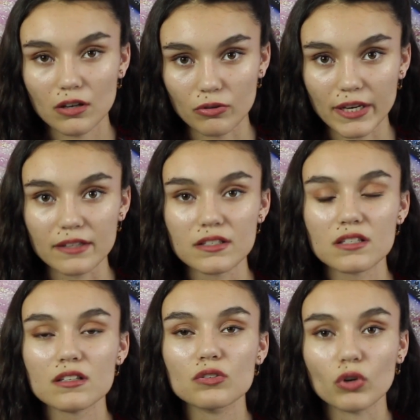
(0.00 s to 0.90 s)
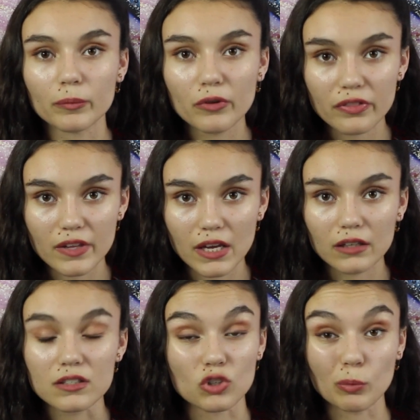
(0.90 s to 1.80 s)
okay, this is a normal
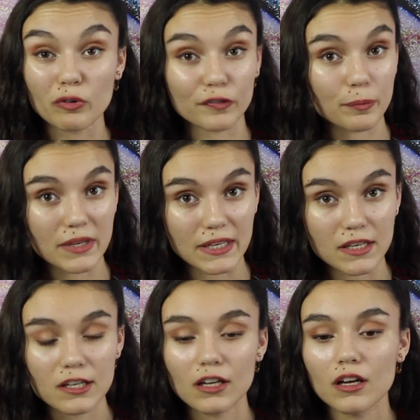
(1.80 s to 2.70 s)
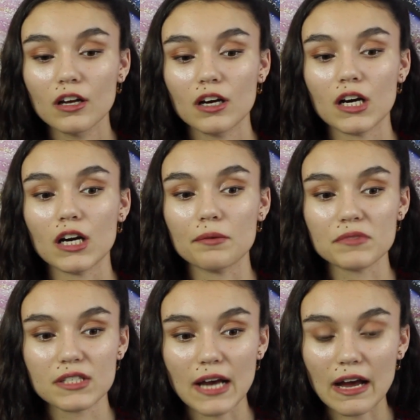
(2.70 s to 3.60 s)
thing. It's normal for me
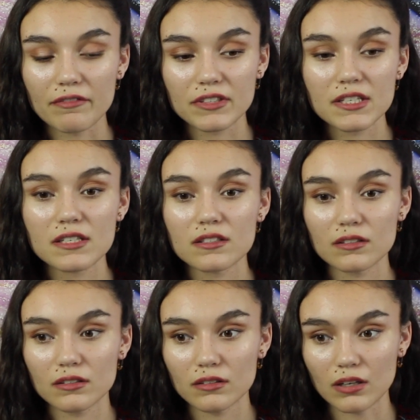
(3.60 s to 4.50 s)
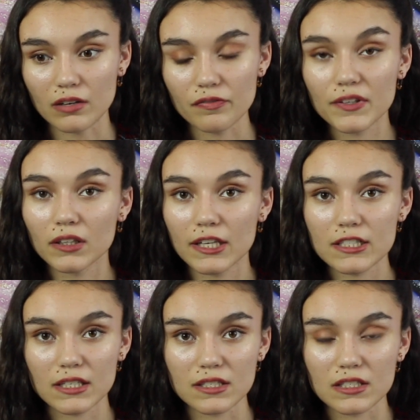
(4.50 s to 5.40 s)
to have these
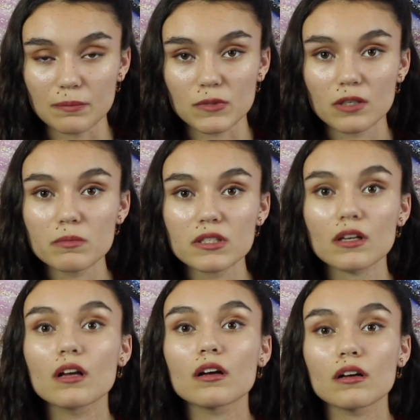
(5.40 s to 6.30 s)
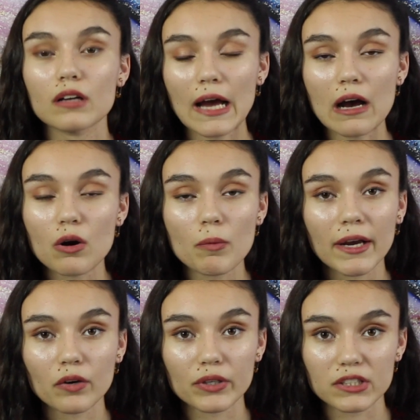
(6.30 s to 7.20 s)
feelings and symptoms. How am
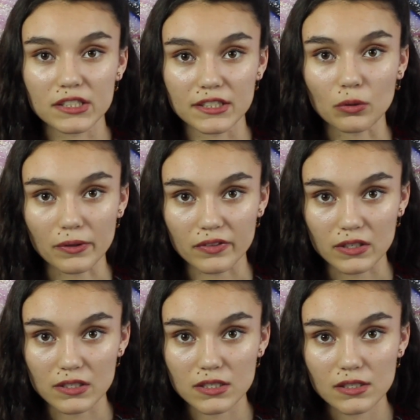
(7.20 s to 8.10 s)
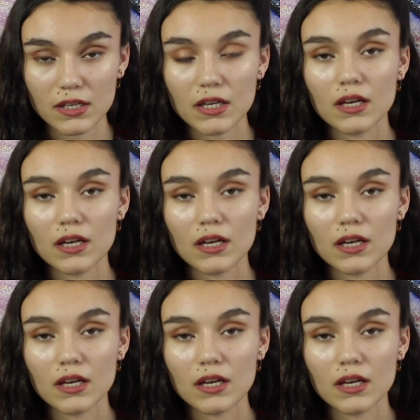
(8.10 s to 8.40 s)
I going to deal with this?